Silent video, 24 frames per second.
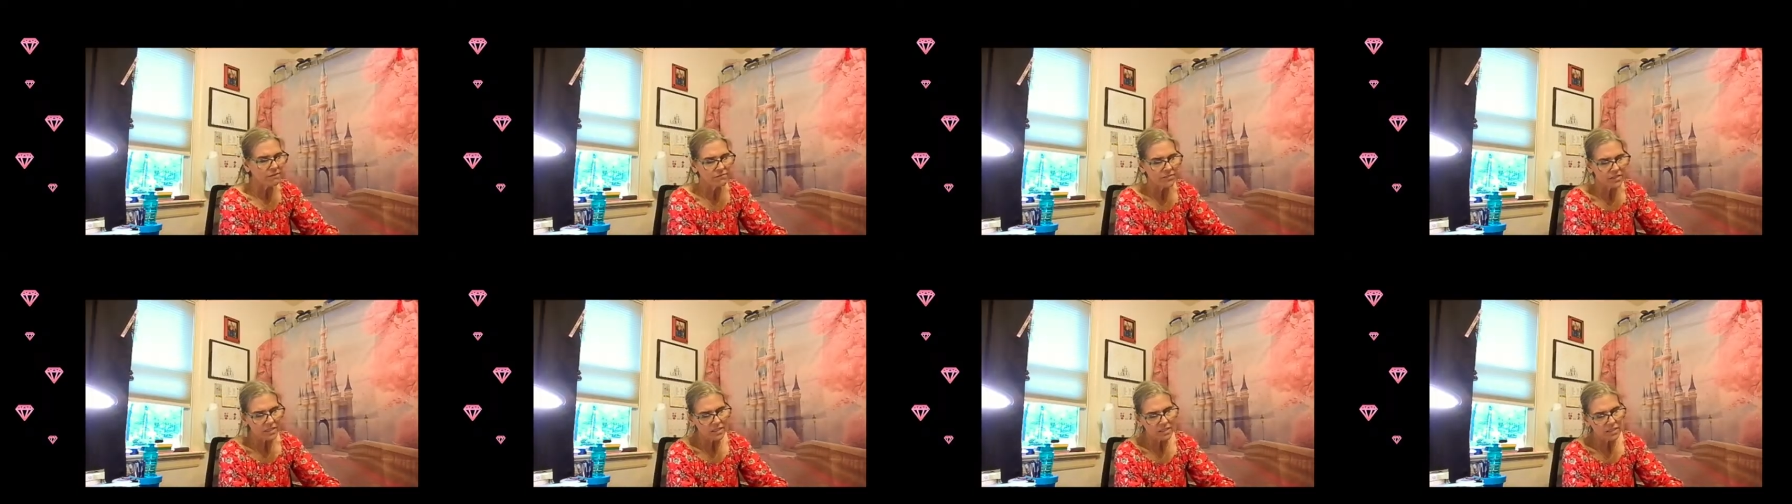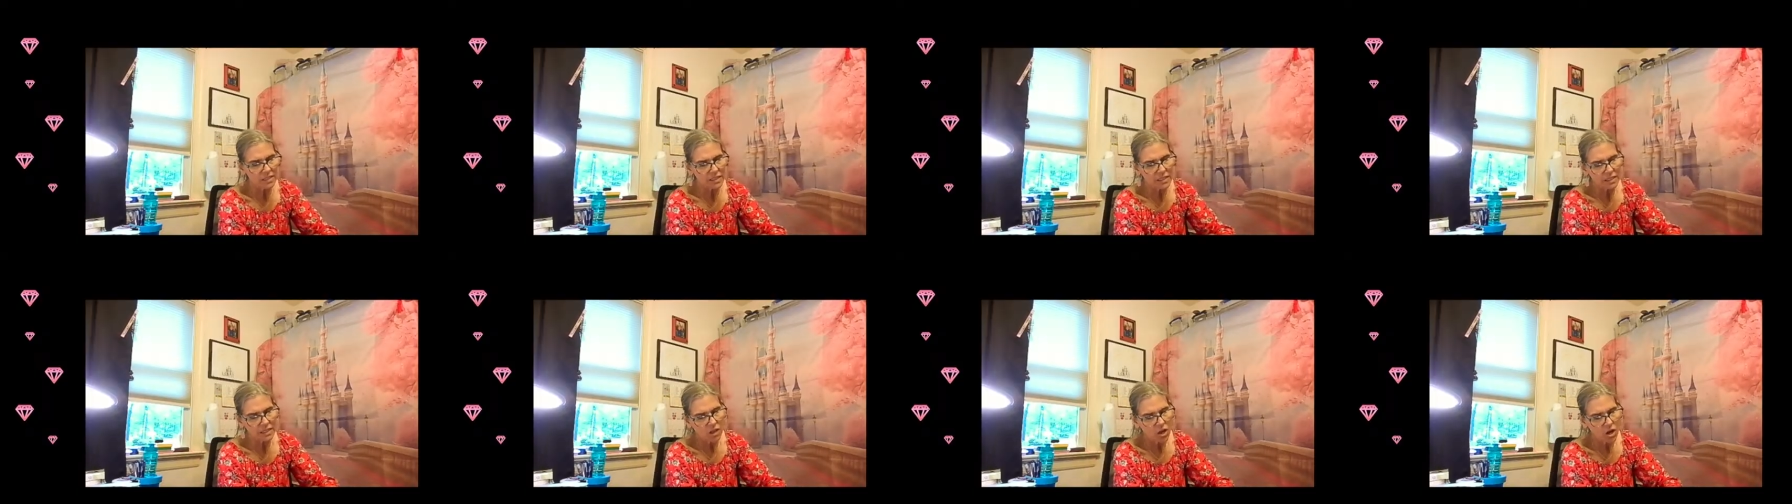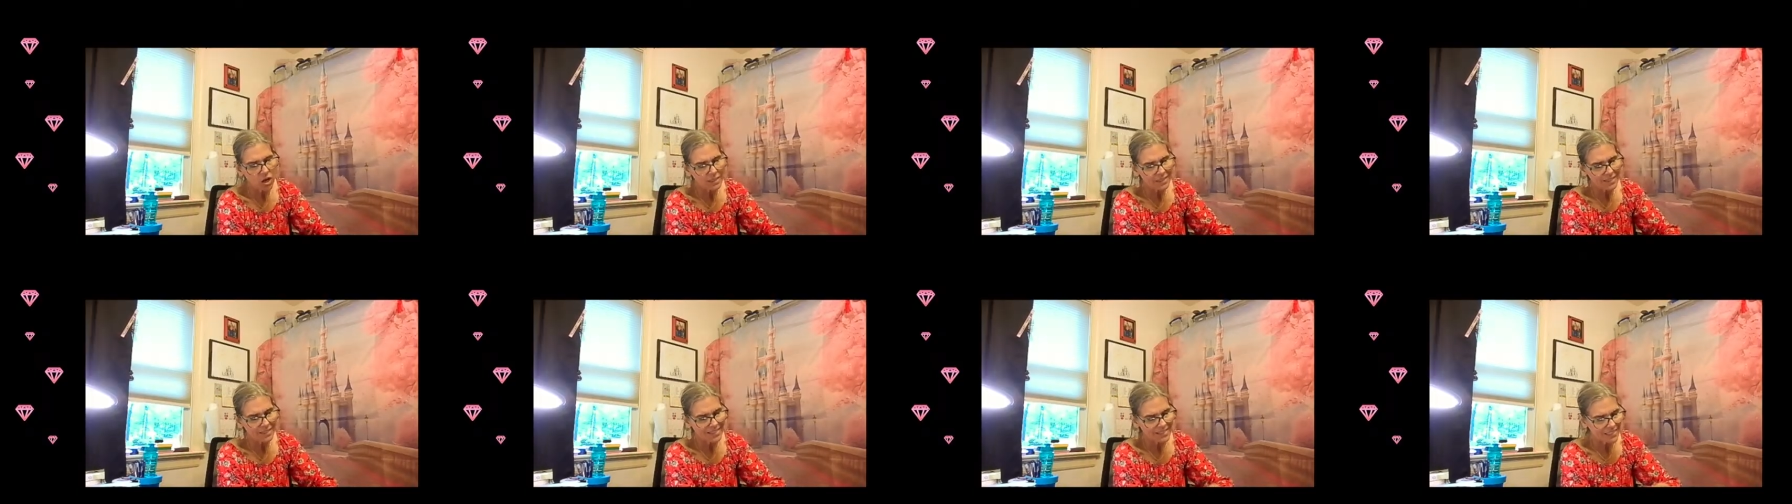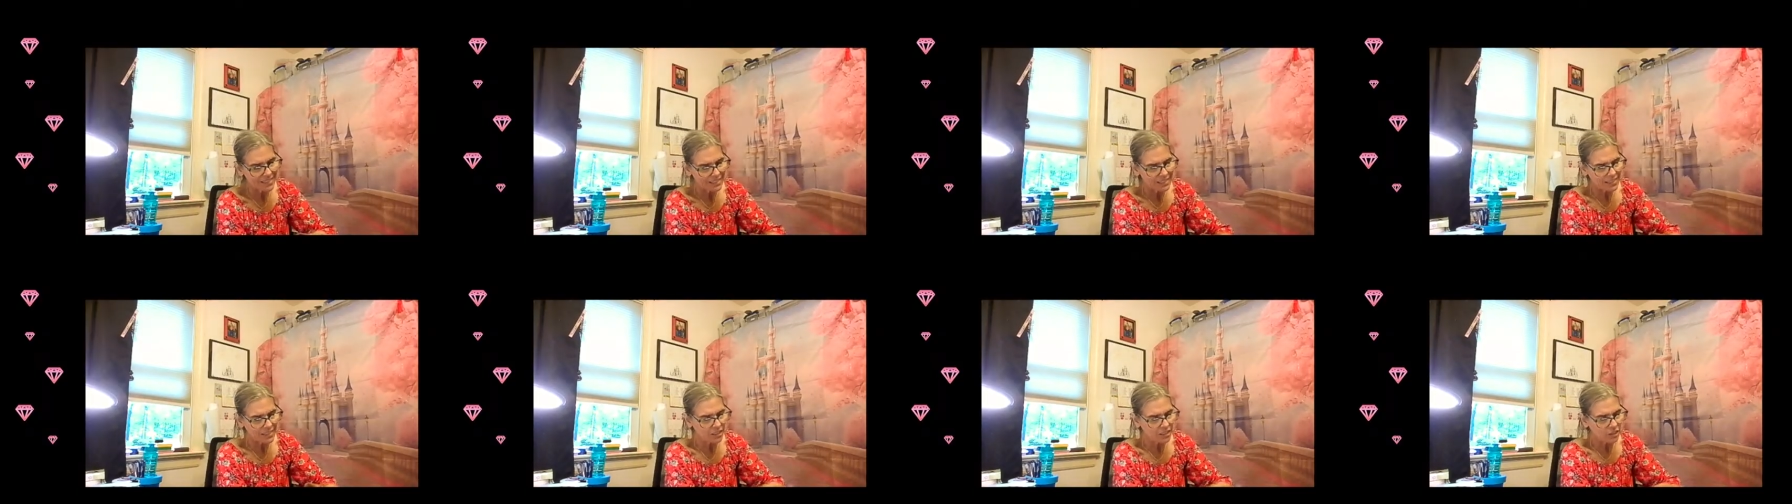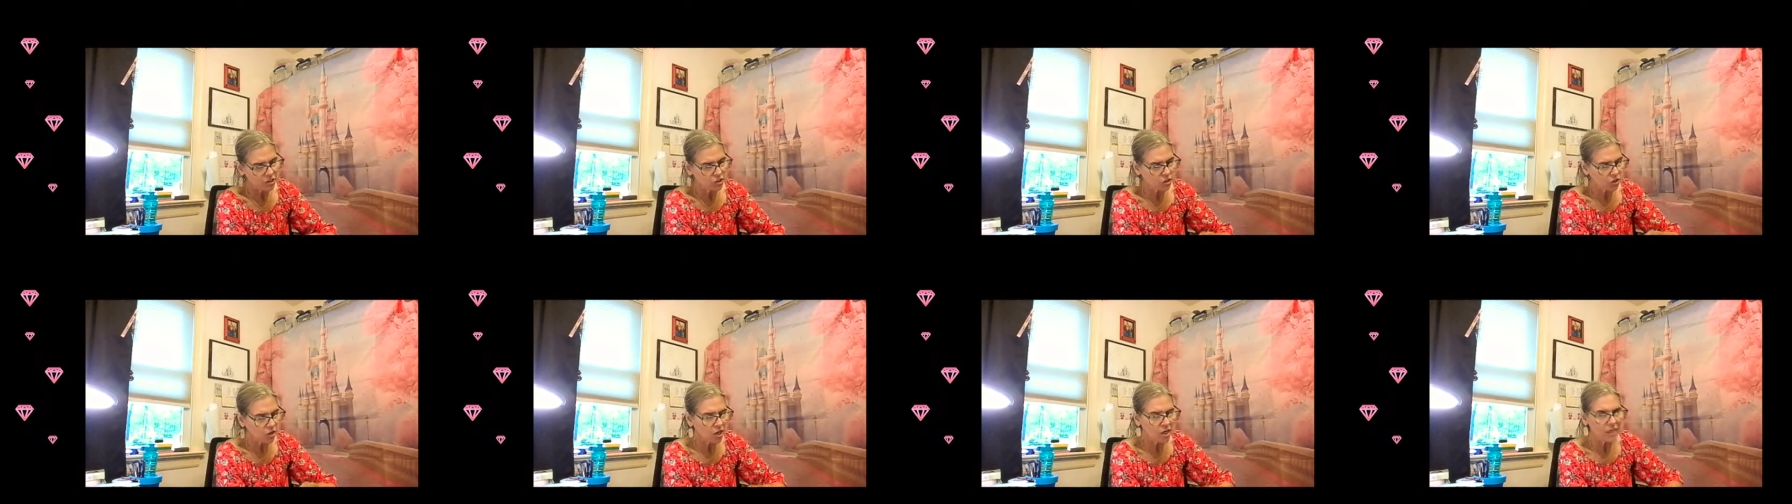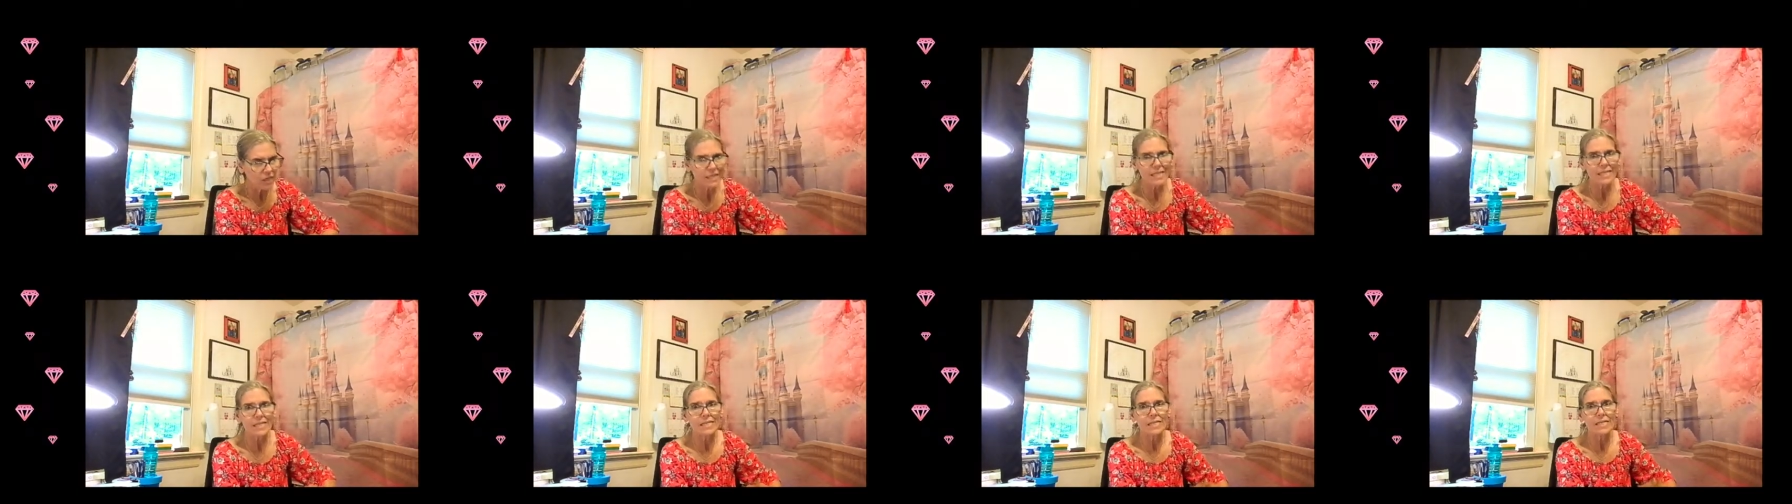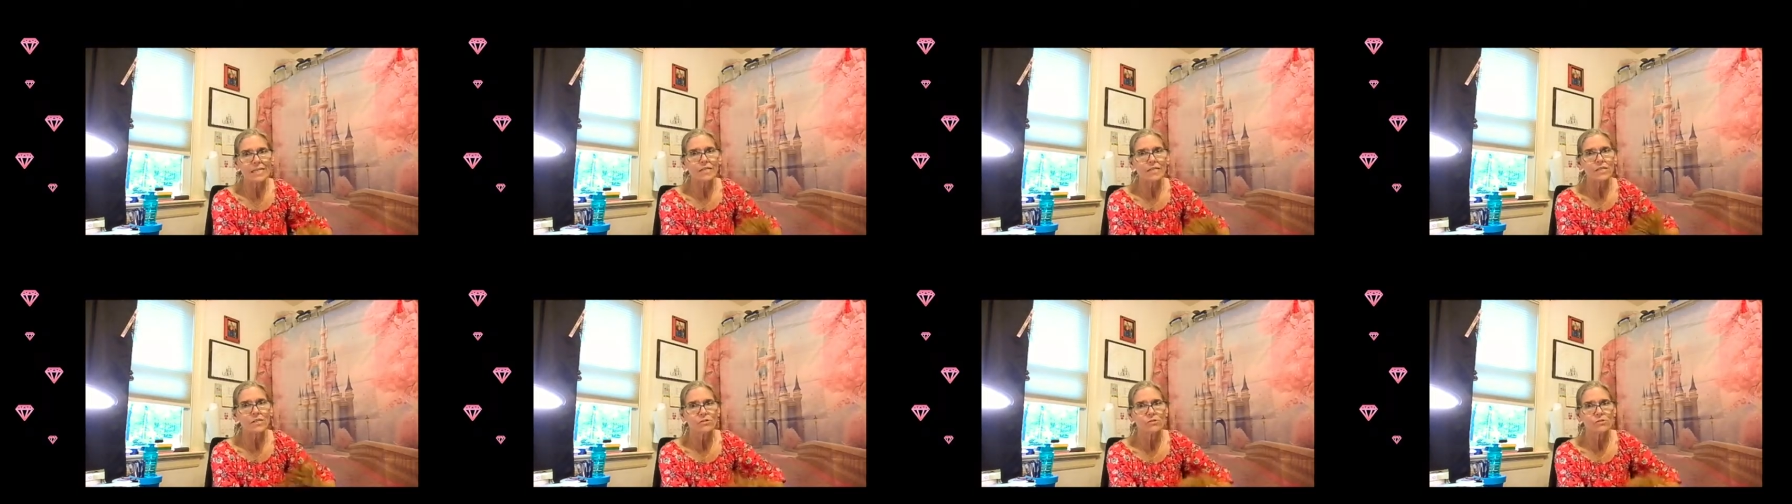this little autistic doggy